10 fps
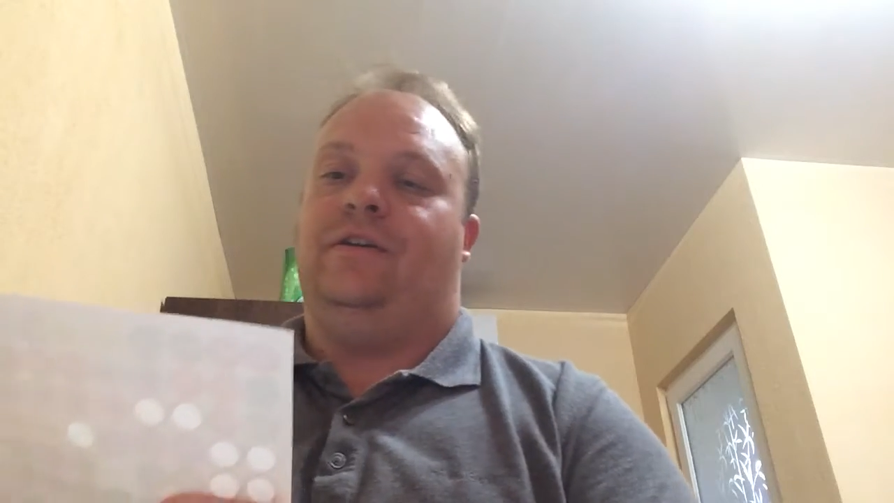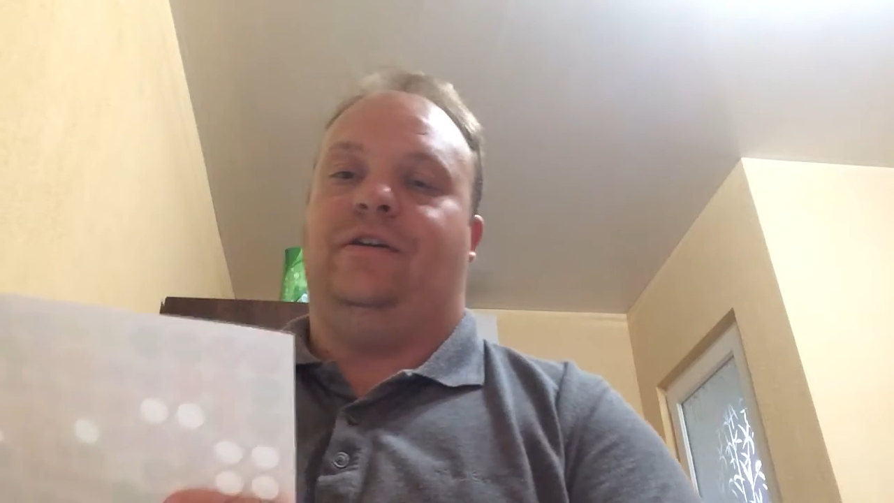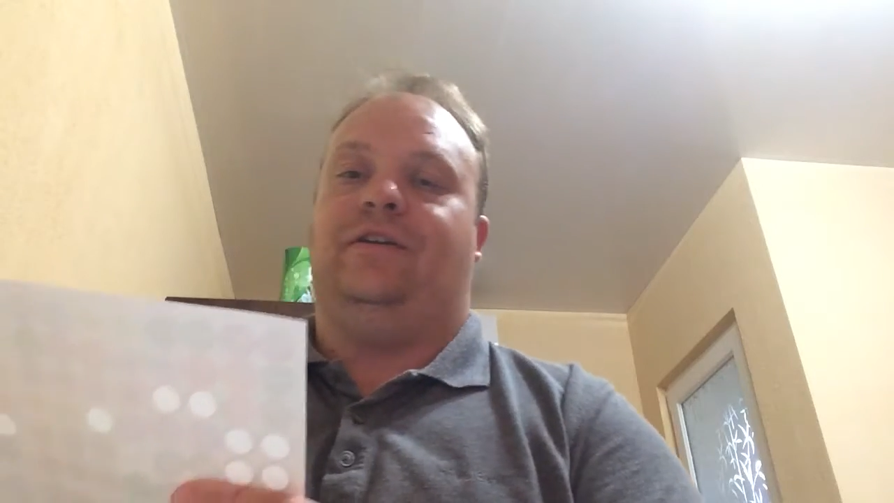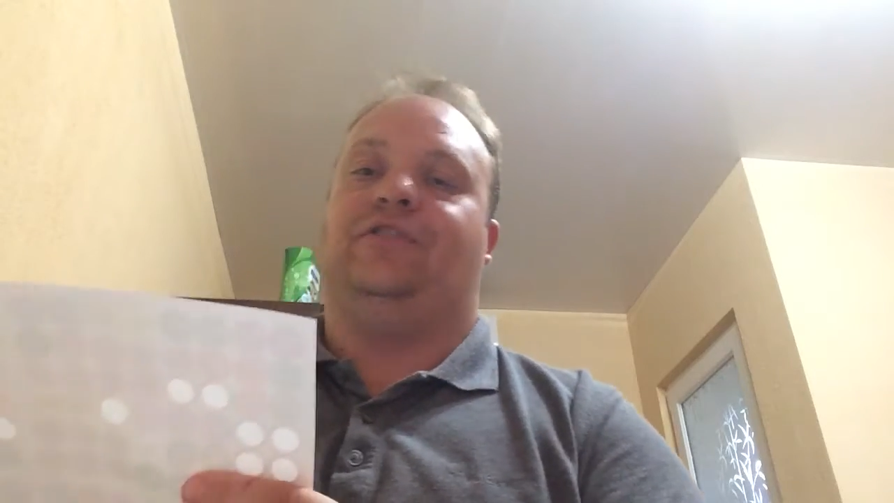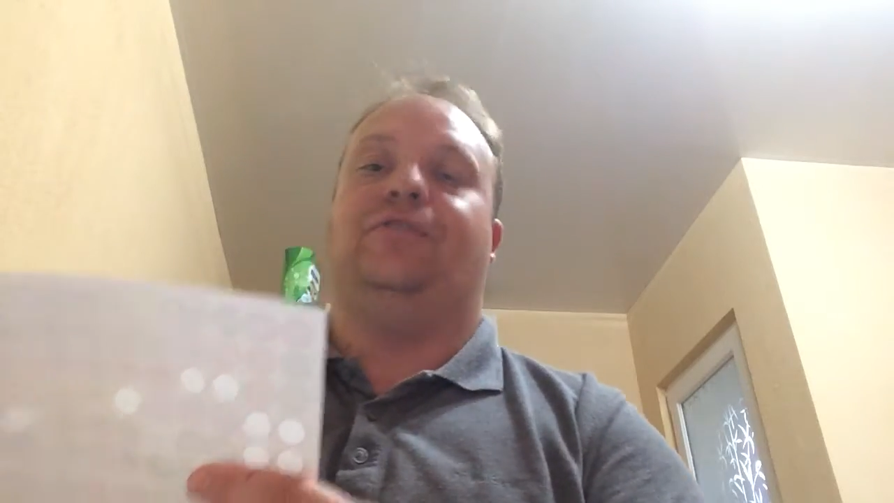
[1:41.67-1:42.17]
Uh,
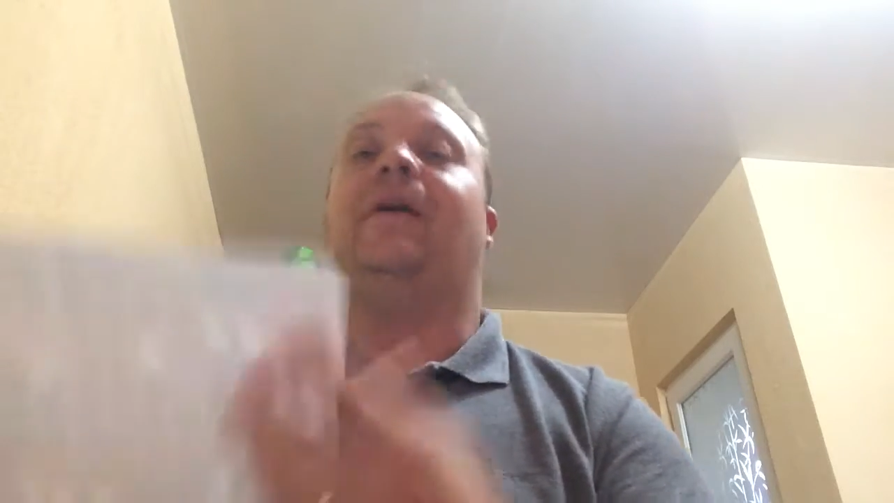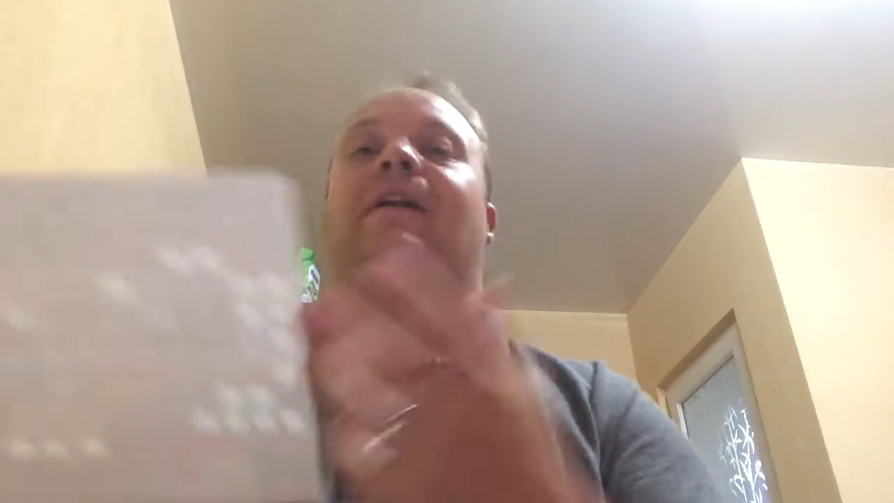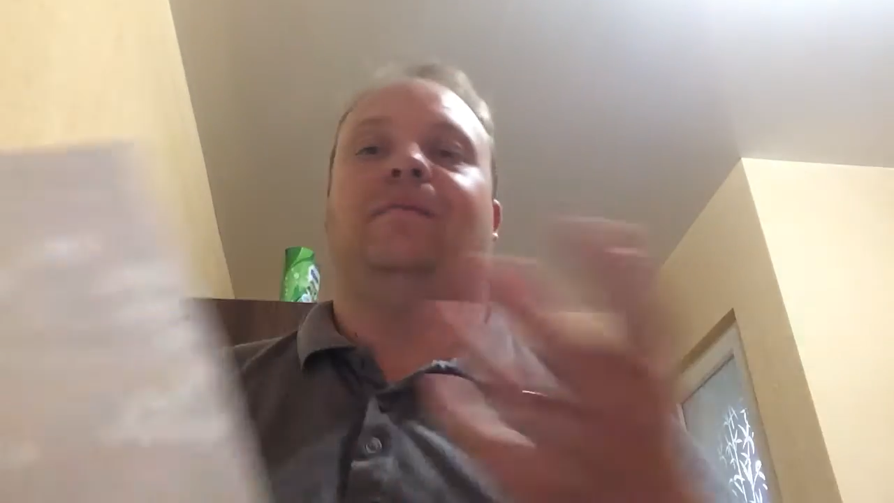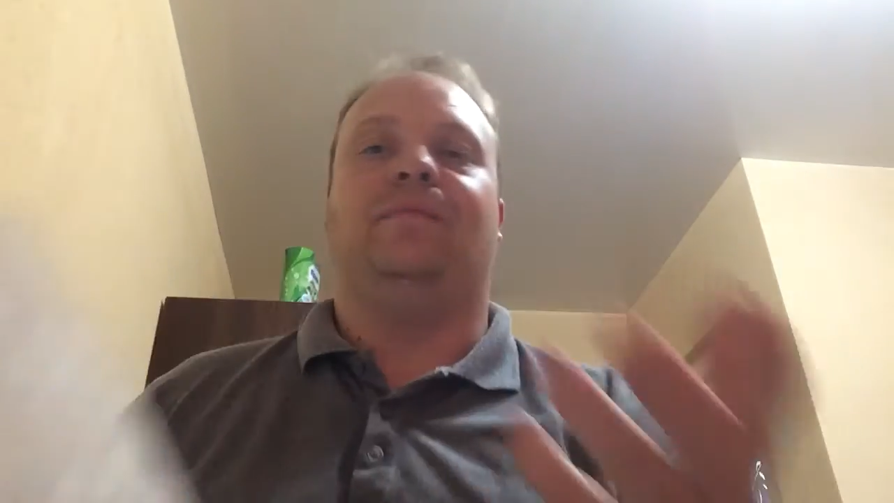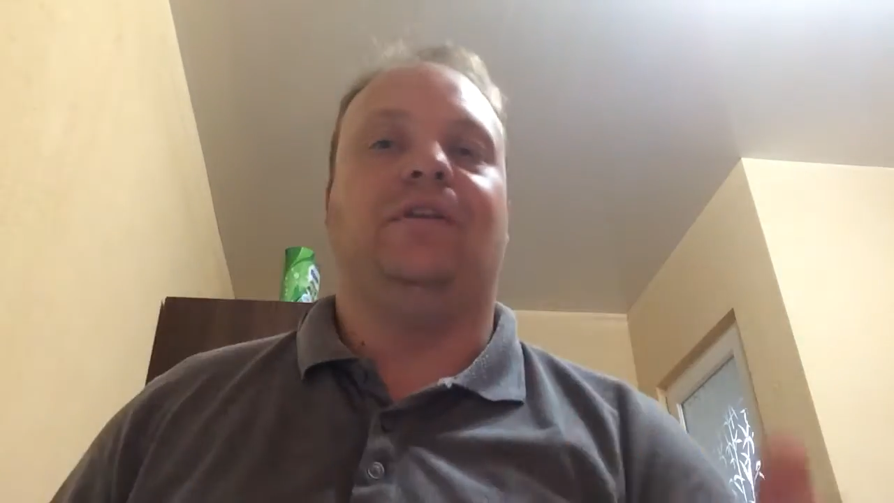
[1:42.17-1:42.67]

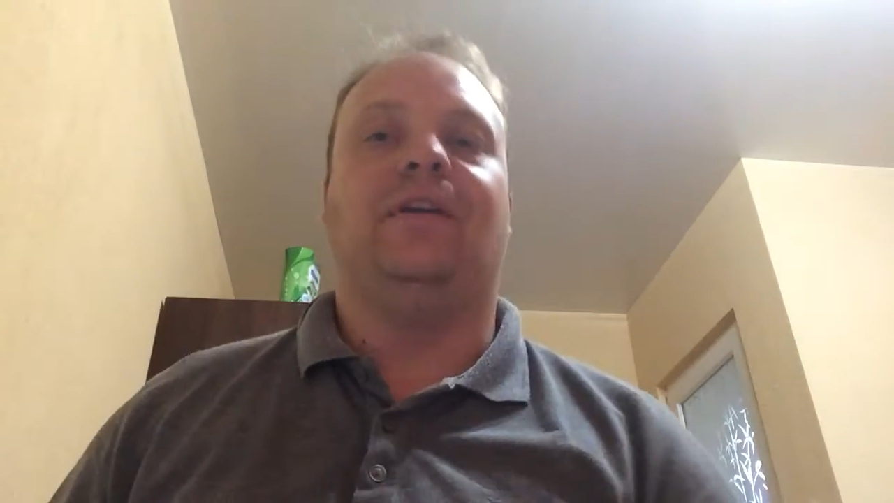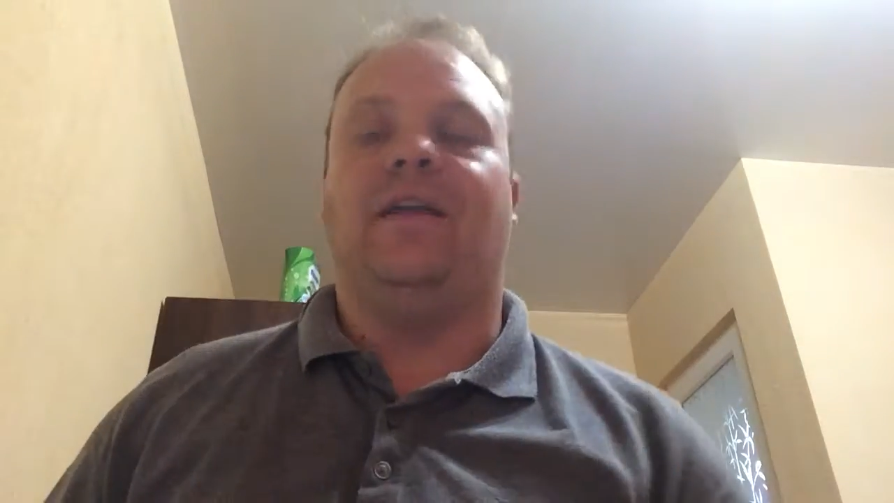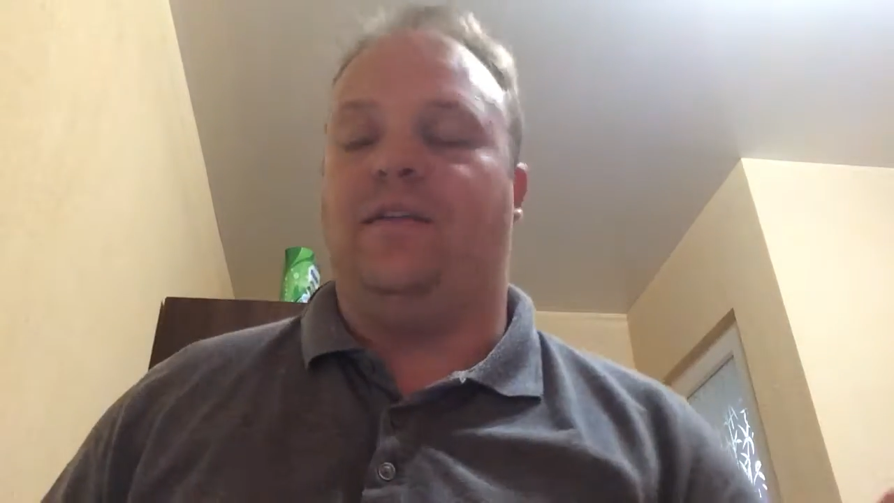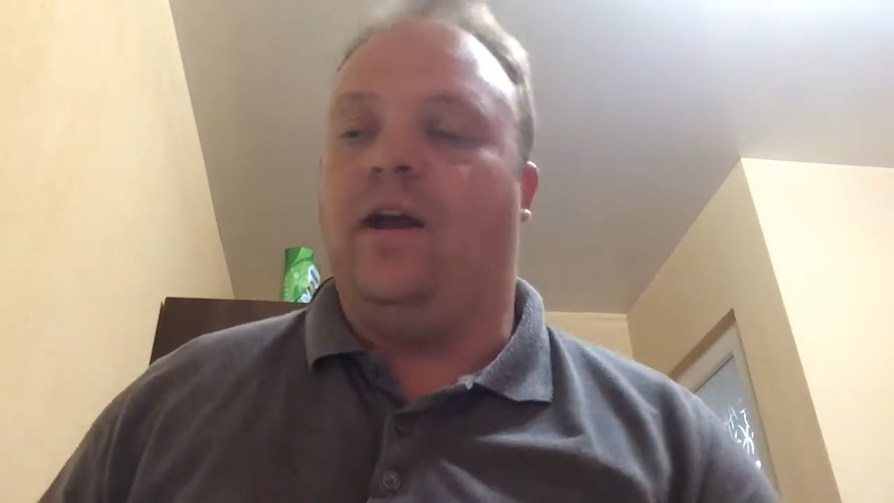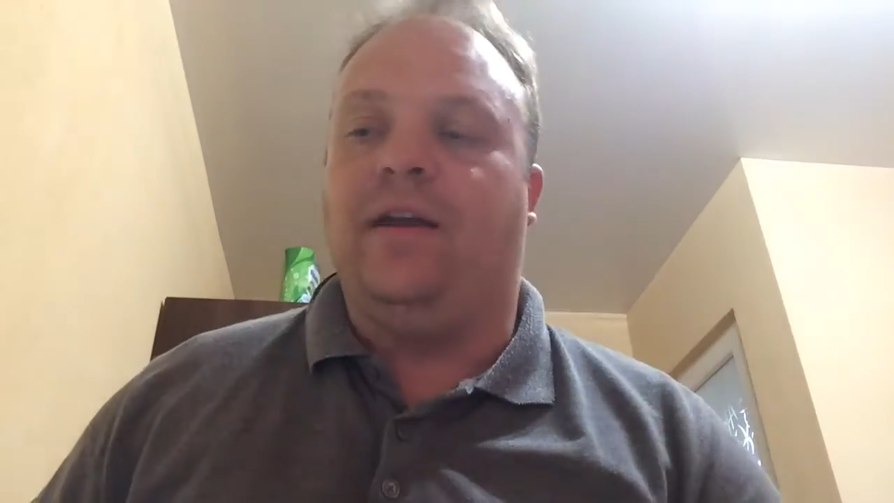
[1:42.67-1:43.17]
geranium, you get the